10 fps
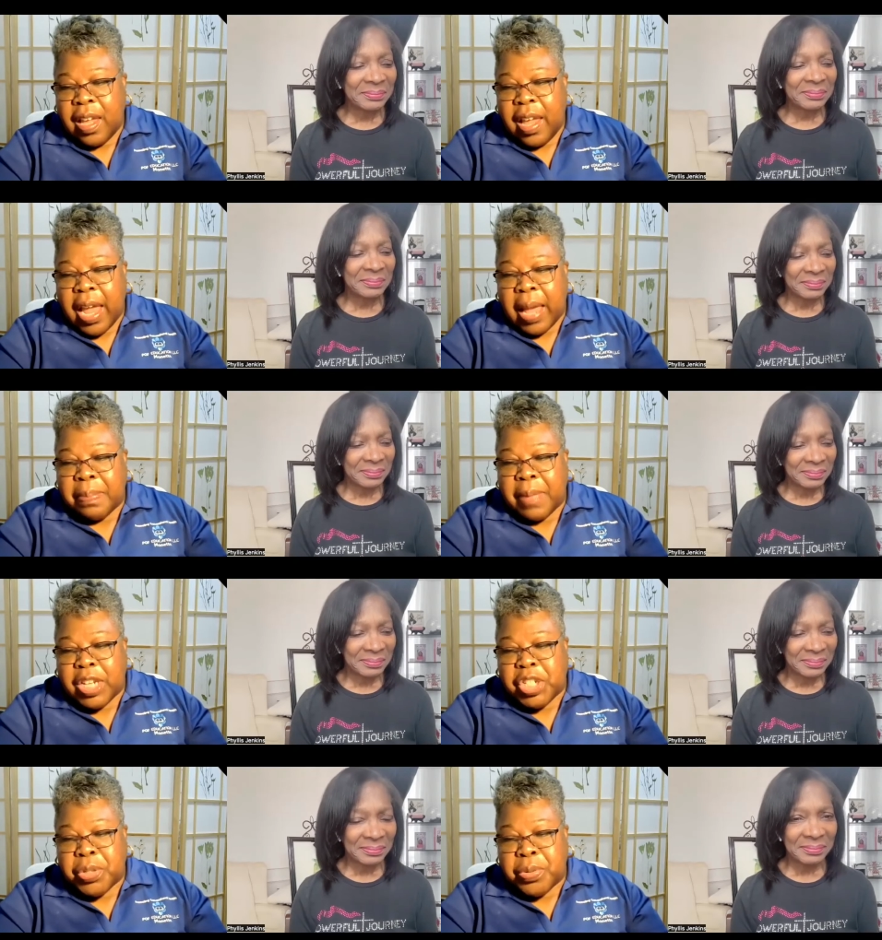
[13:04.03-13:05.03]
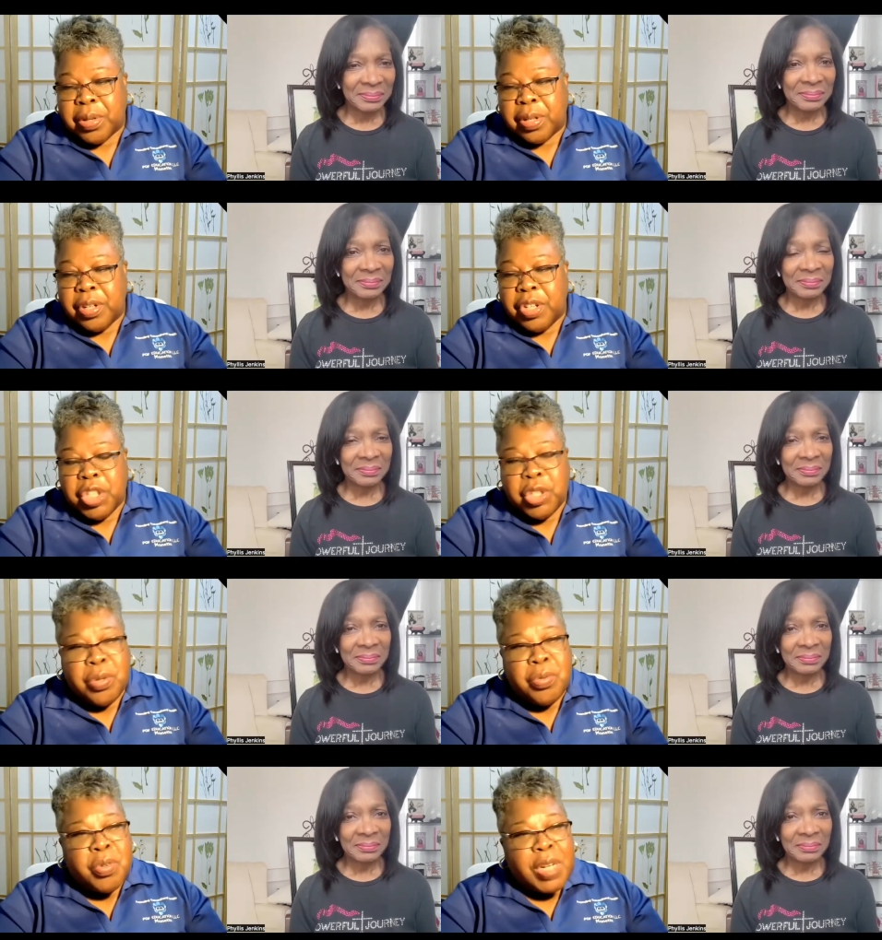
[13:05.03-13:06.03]
Speaker 1: and make sure
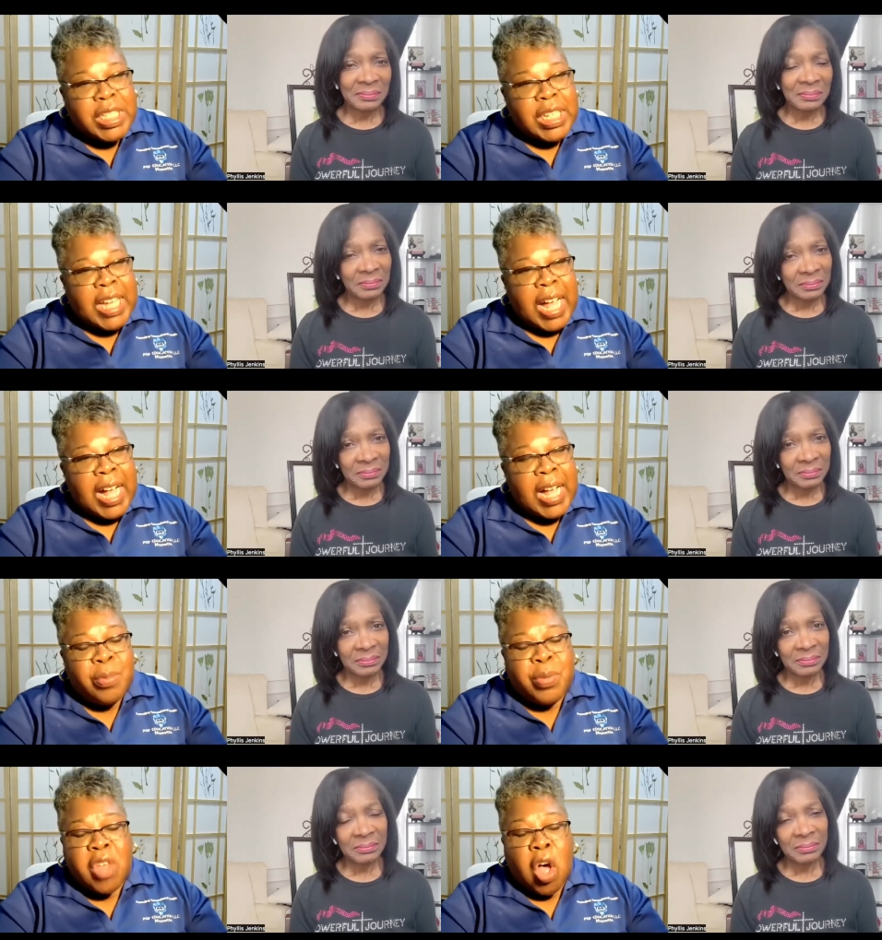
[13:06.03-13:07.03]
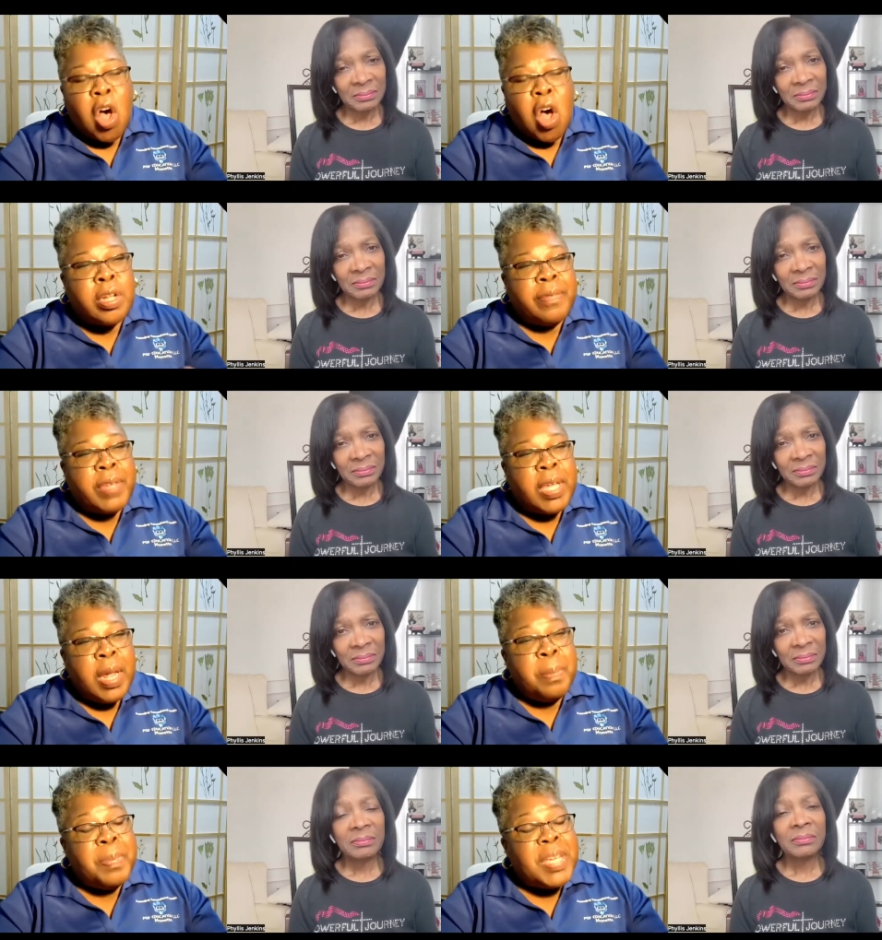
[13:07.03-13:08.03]
you trust in God with all of it
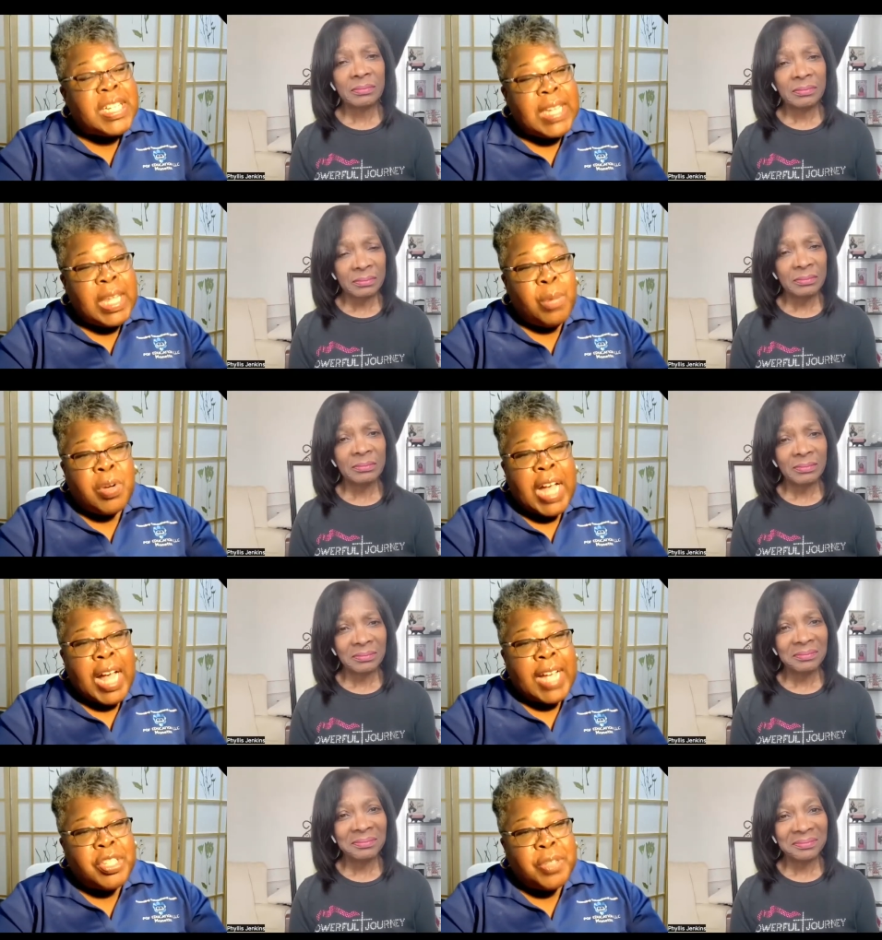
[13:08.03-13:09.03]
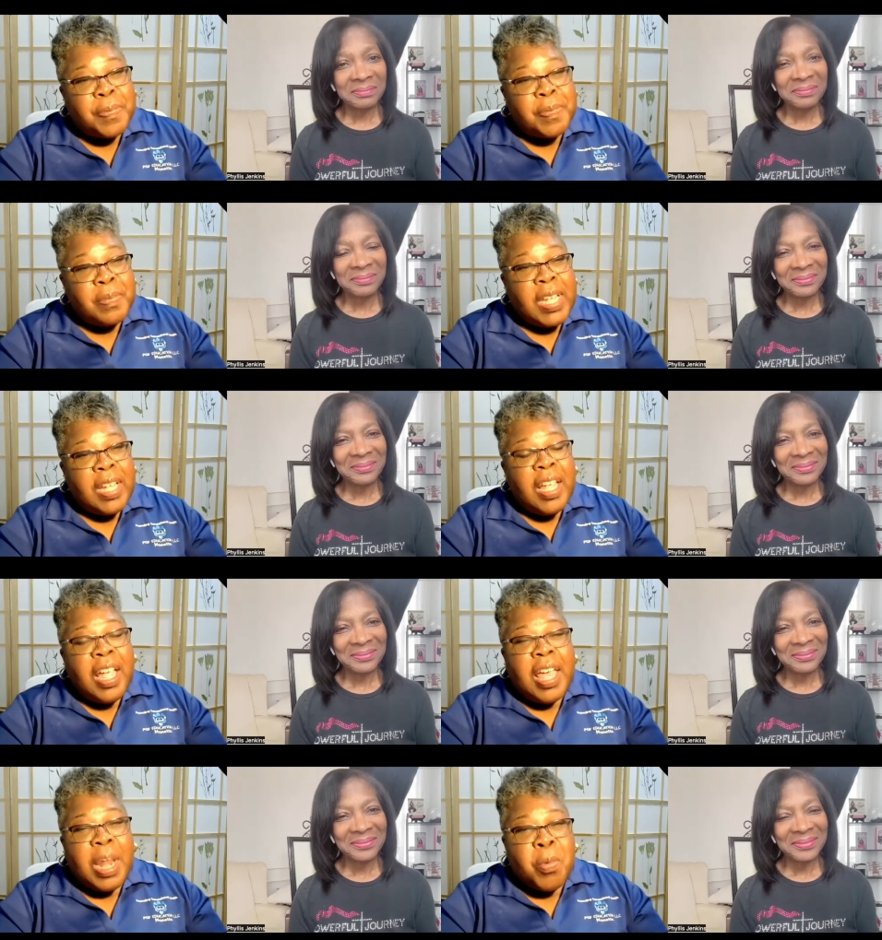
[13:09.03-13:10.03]
because He will guide you.
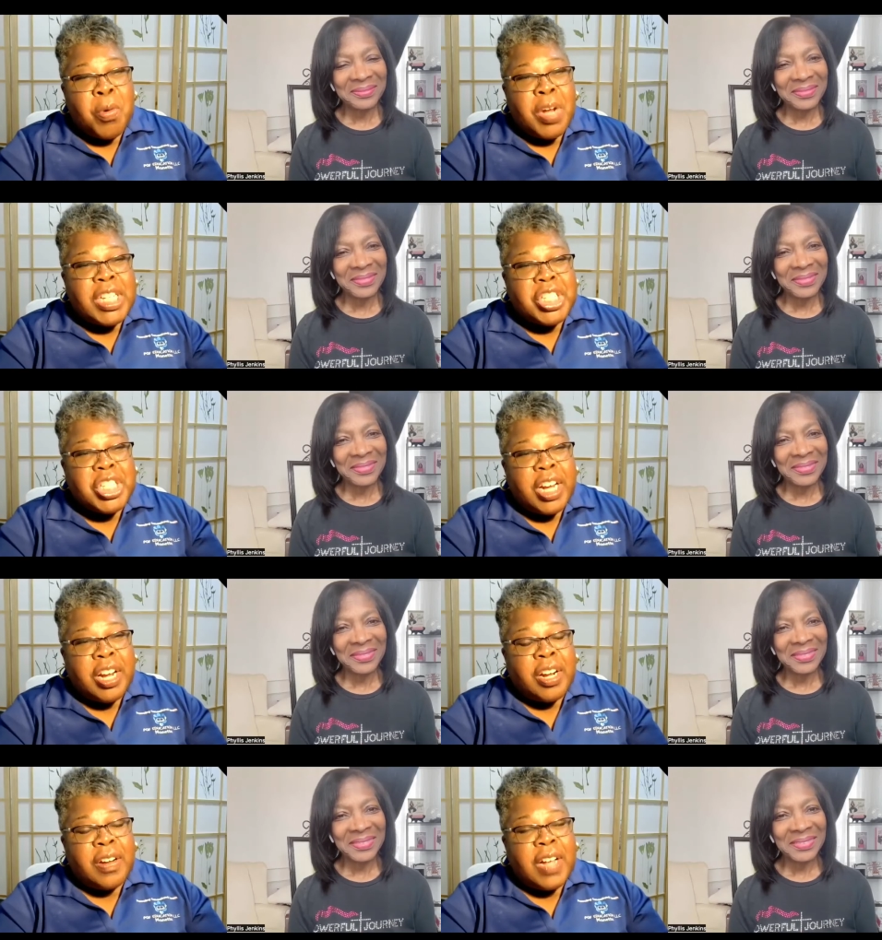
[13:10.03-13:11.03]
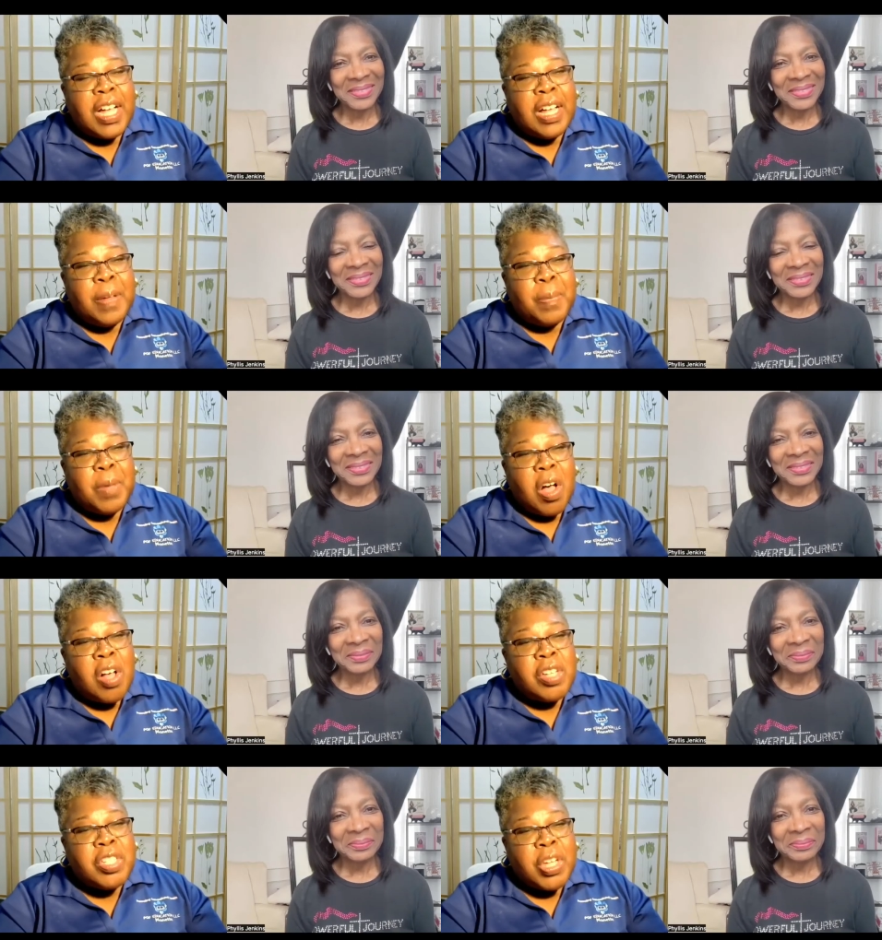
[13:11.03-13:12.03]
And I wanted to share uh,
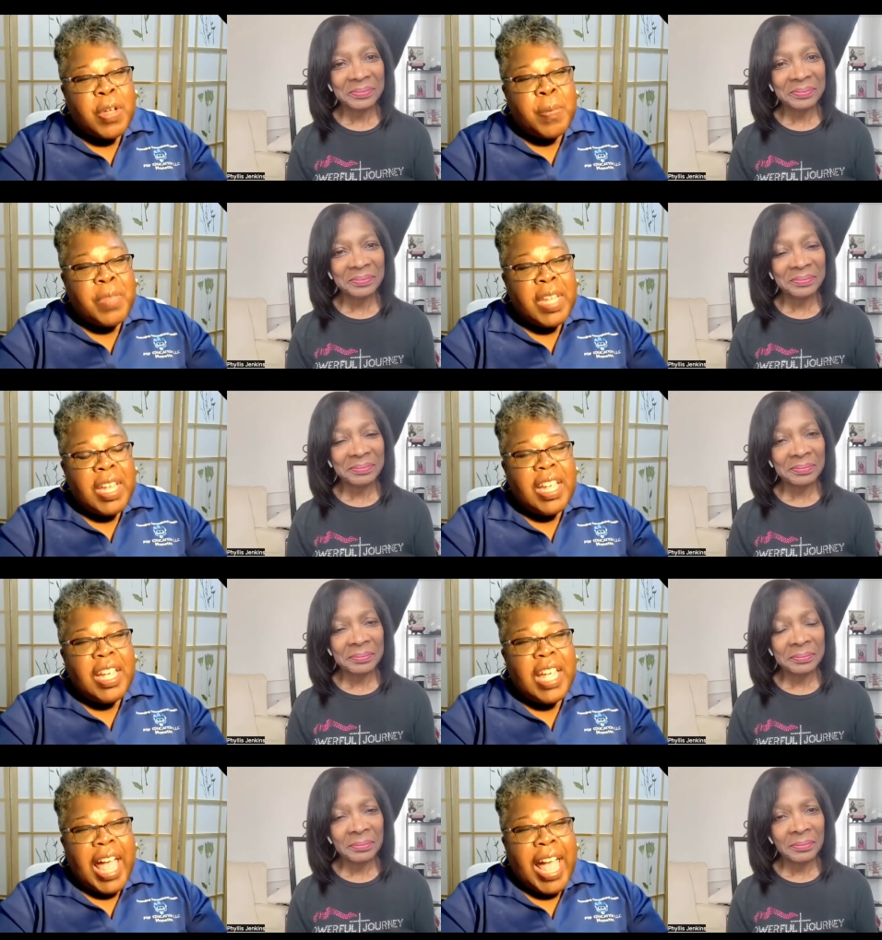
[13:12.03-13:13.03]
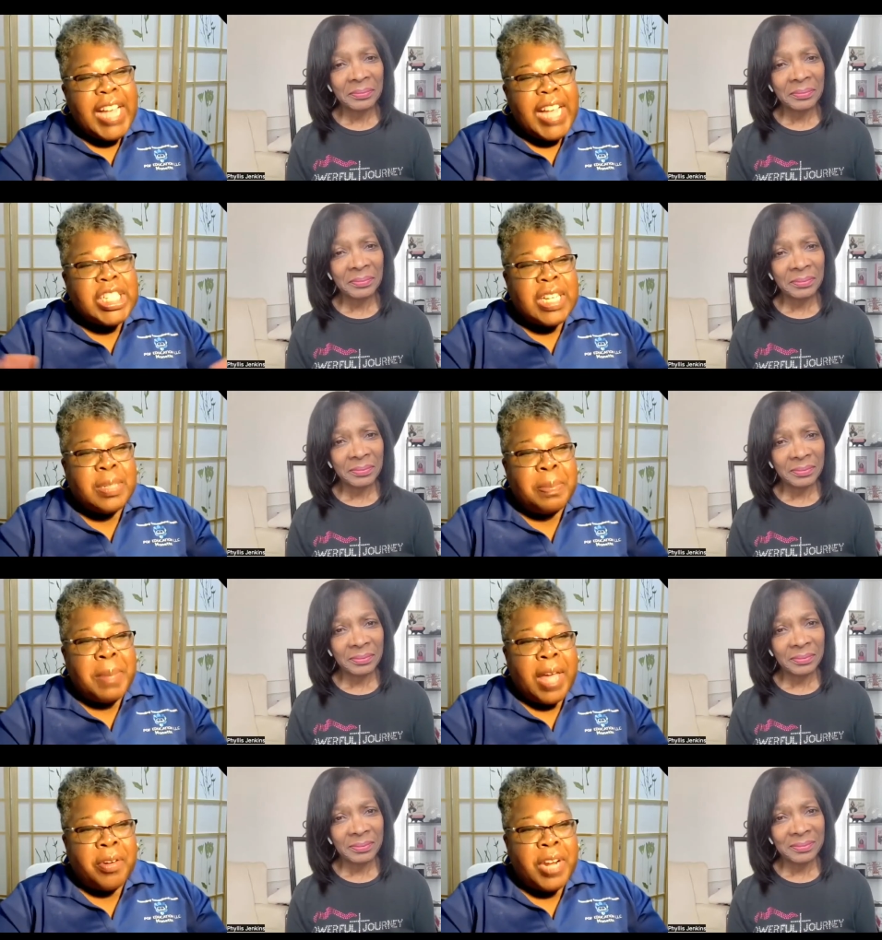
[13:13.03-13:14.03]
also, age
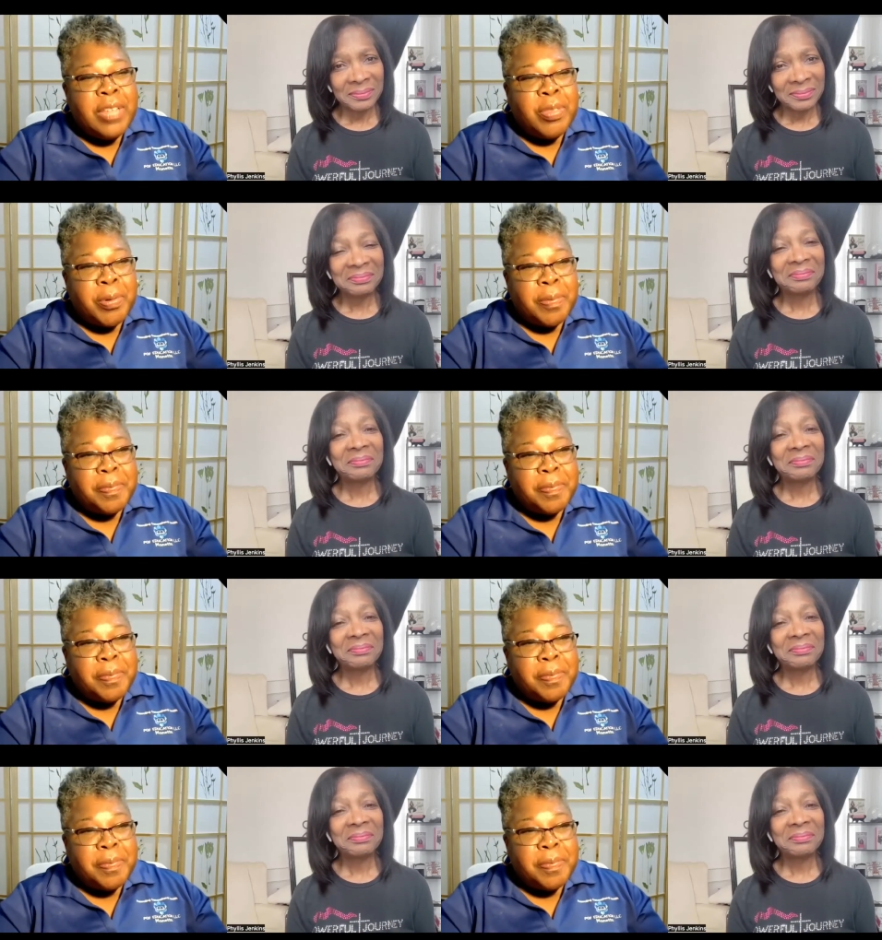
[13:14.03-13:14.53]
doesn't matter either.